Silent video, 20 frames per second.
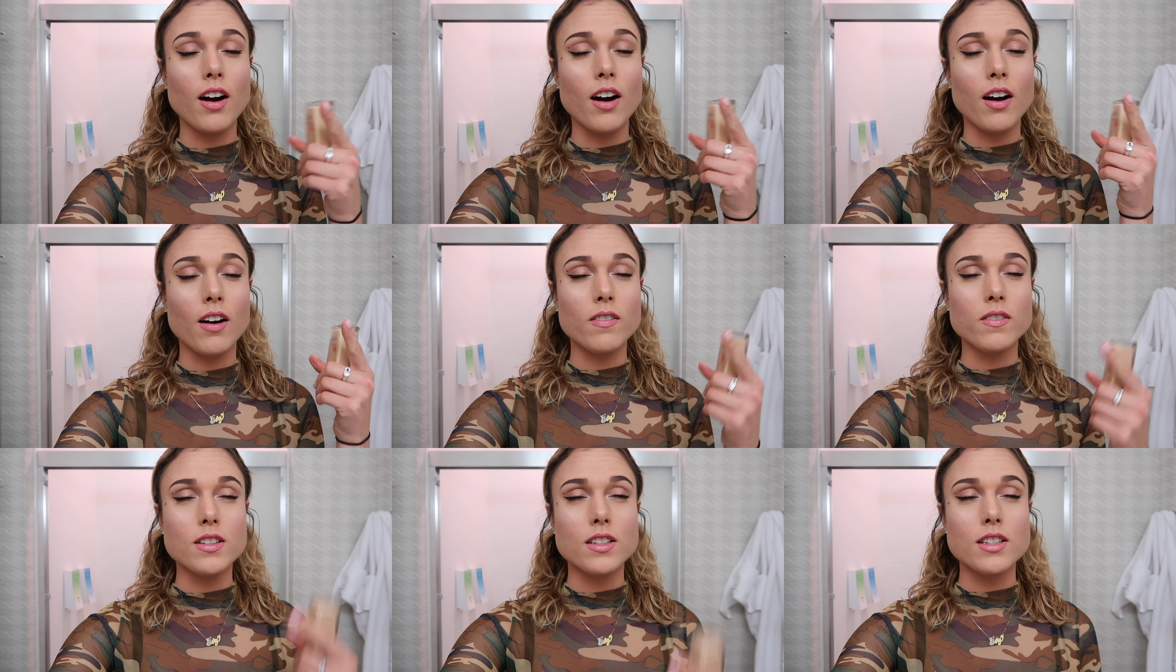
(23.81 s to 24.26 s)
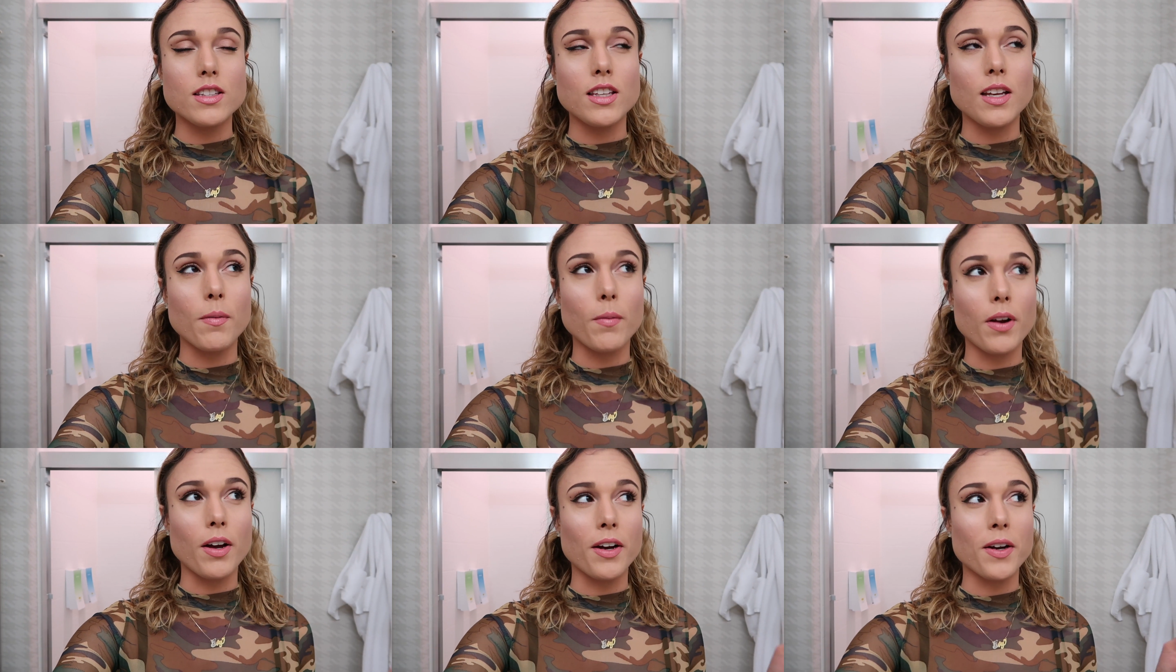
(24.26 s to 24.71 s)

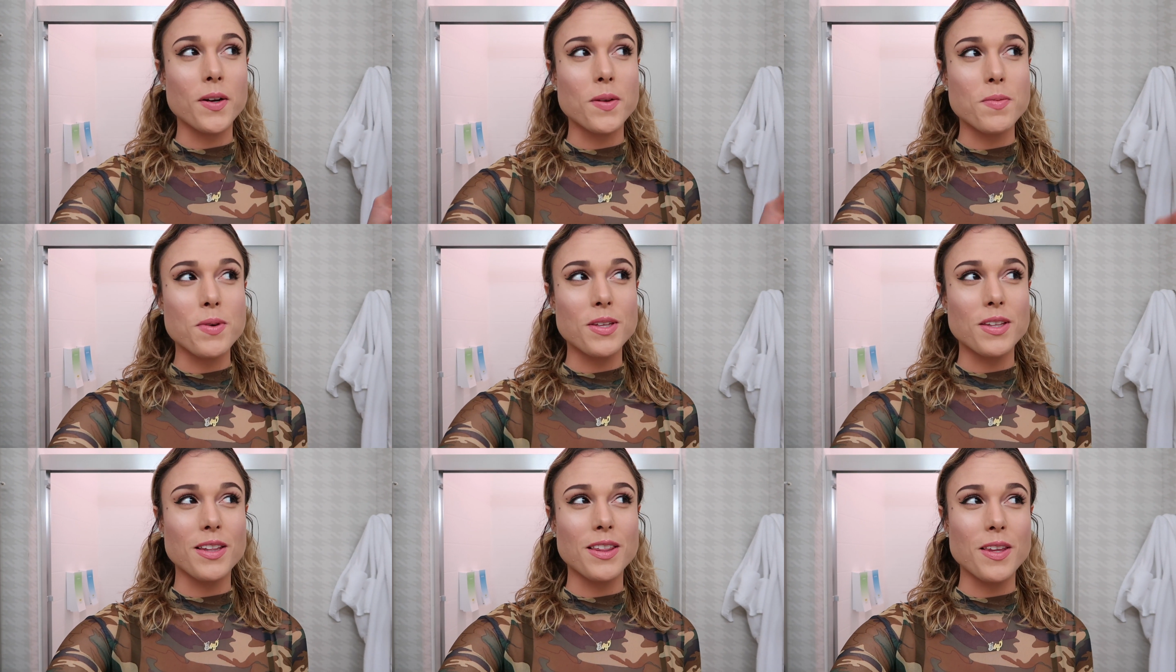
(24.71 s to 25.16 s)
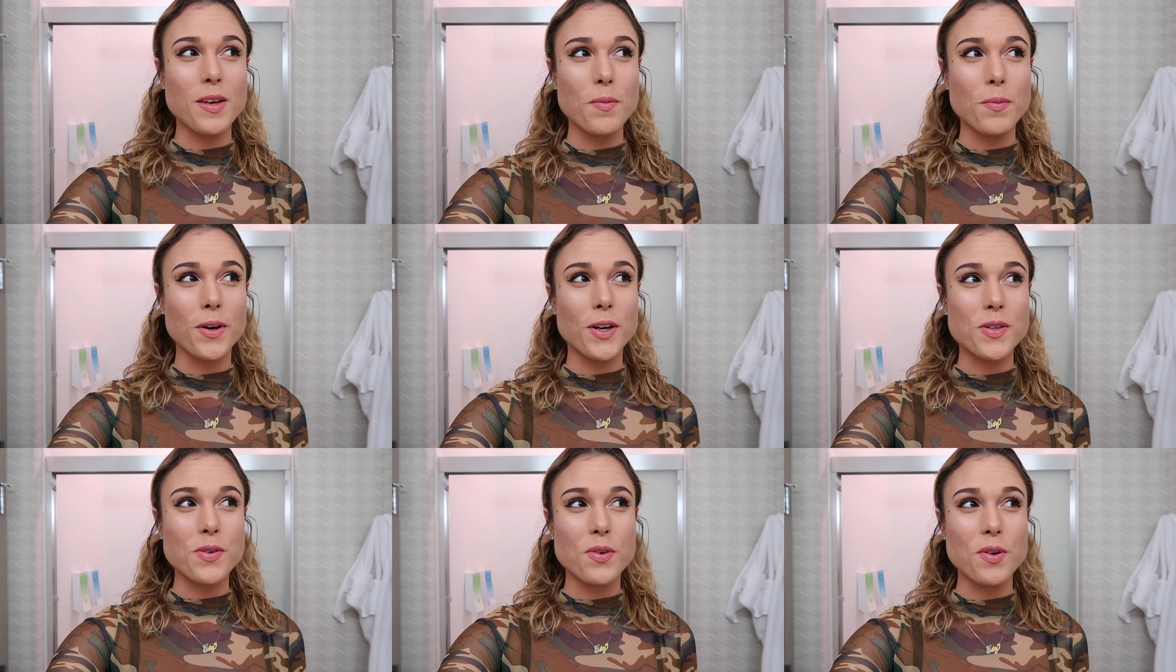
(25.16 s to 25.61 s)
Obviously I'm not gonna be in the theme
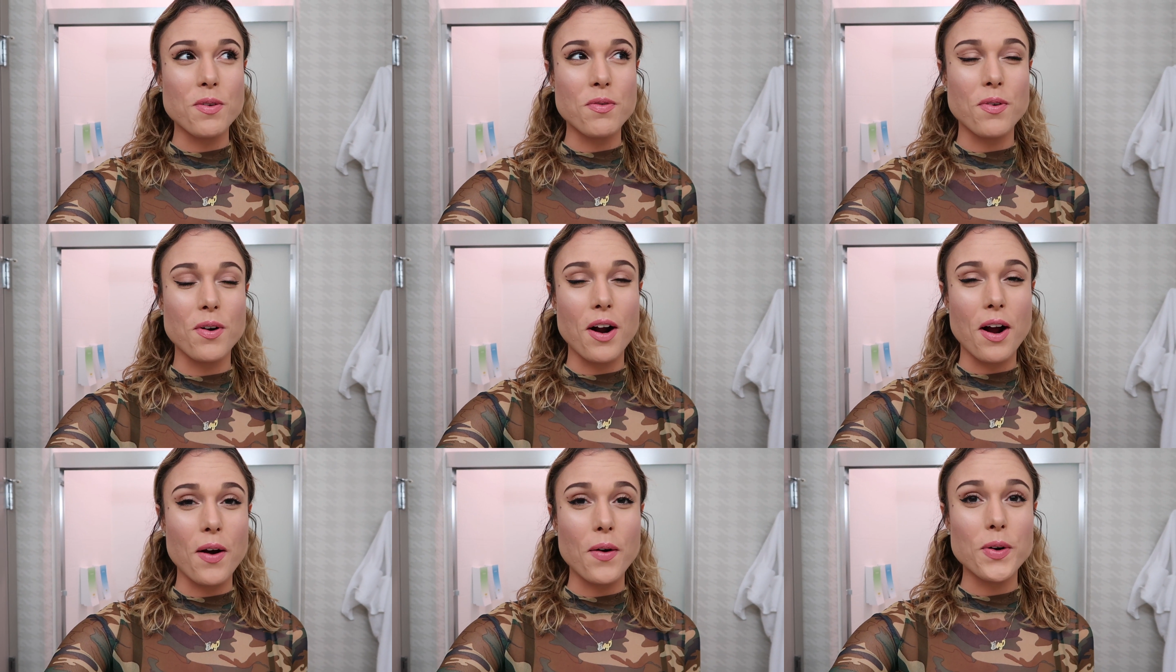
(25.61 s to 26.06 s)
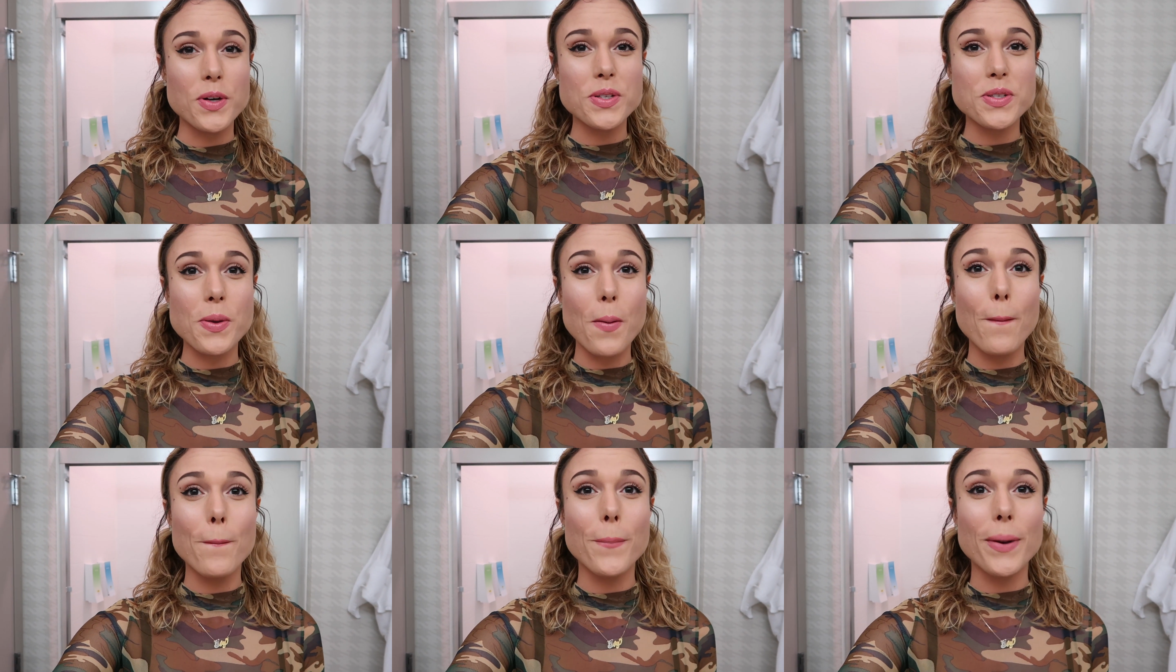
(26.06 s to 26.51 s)
park twenty-four
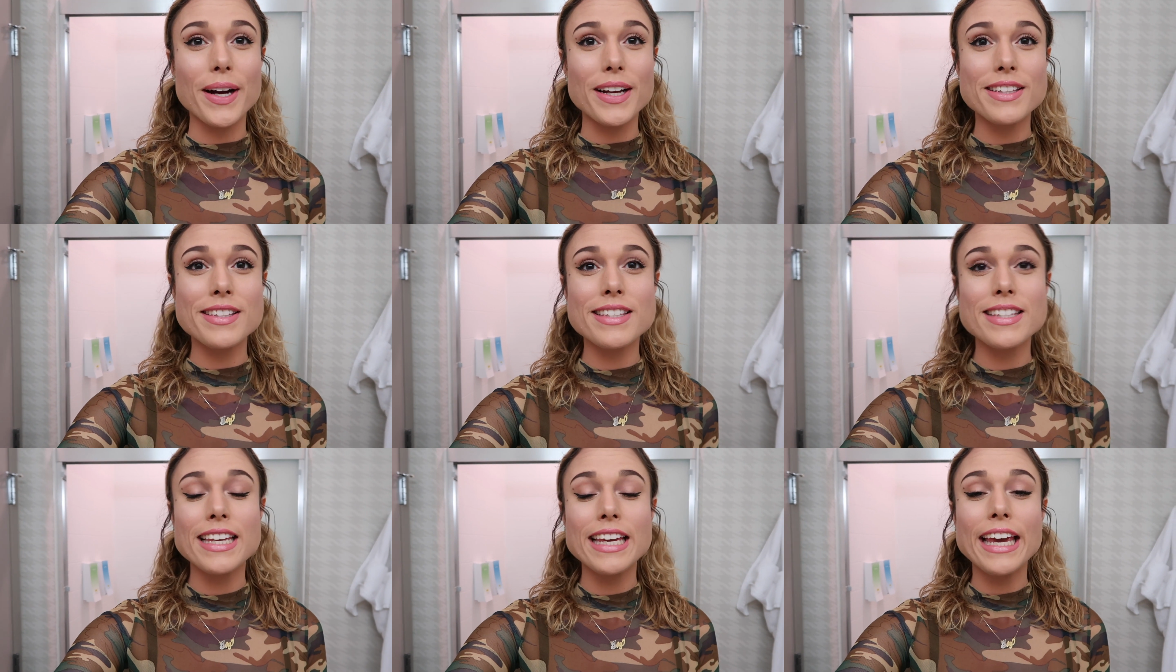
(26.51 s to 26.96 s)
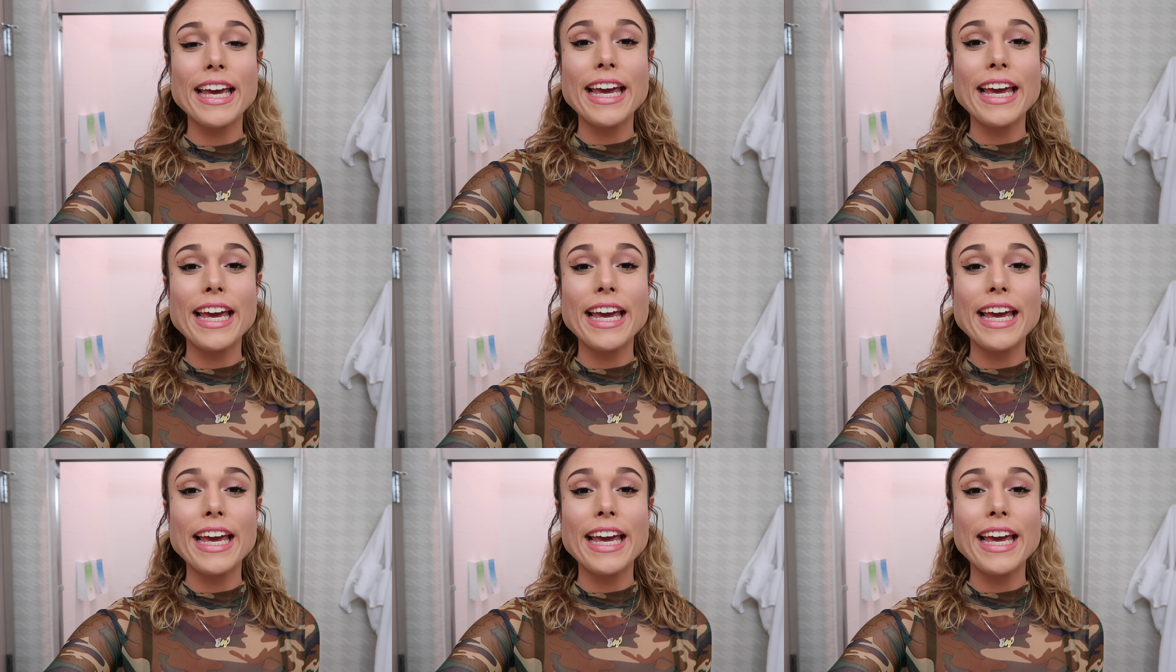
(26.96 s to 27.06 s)
hours, but